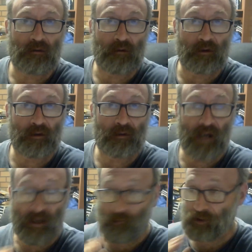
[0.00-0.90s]
right?
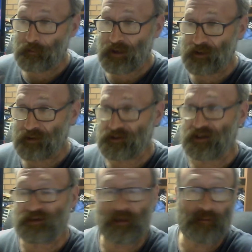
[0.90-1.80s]
Every dependency
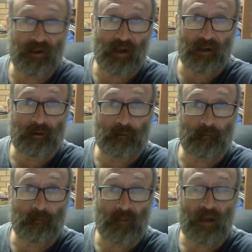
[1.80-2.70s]
is up to date.
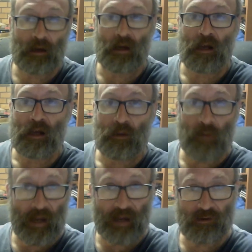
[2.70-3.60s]

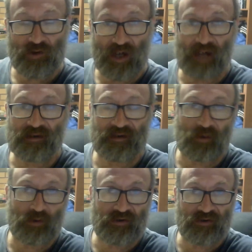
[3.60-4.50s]
Then change the
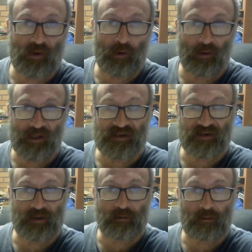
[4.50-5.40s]
sources.list